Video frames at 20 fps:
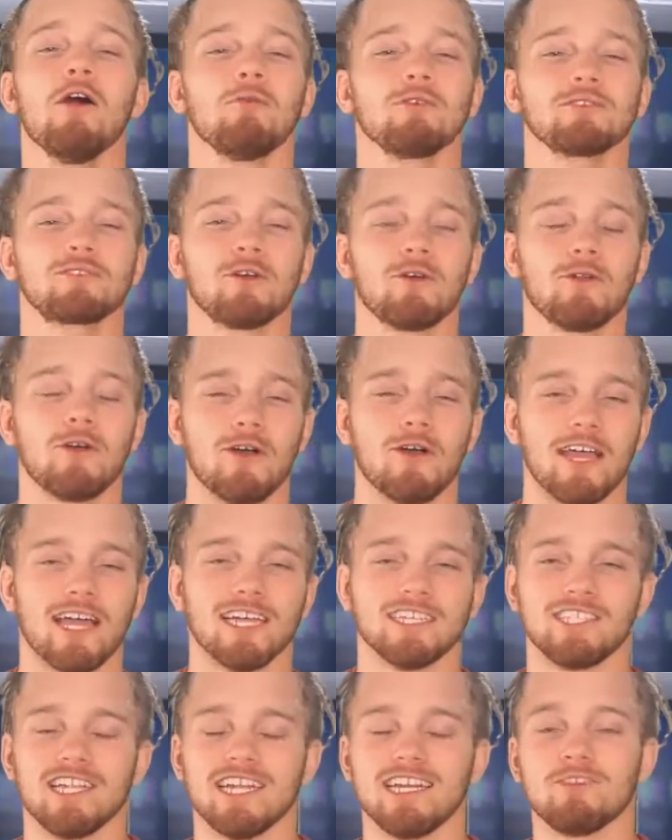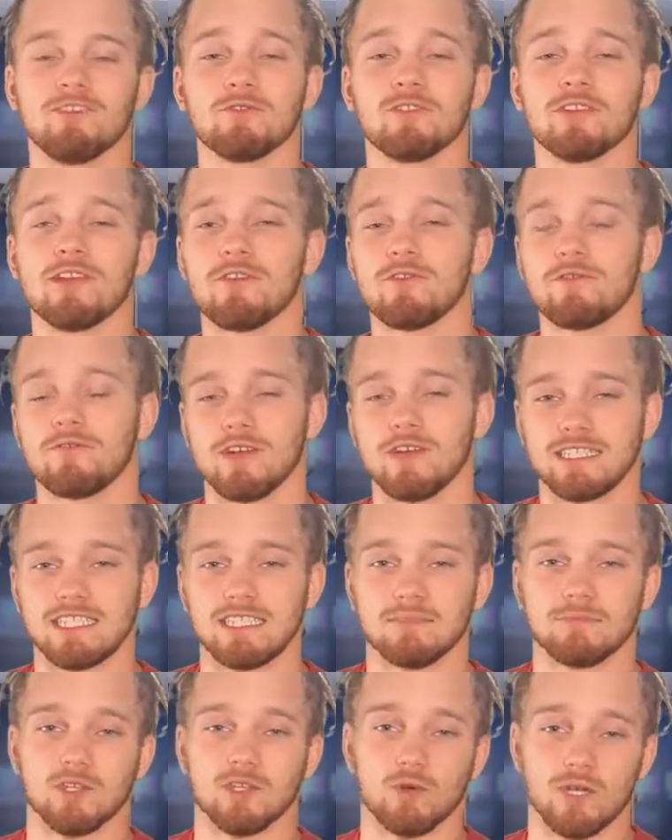What's going on, guys? Shane here with another Fight
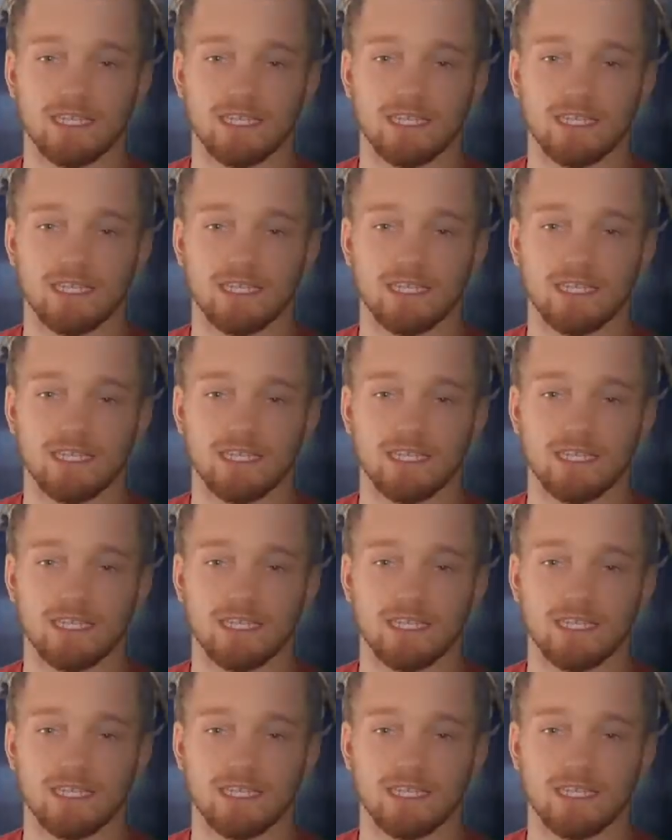Tips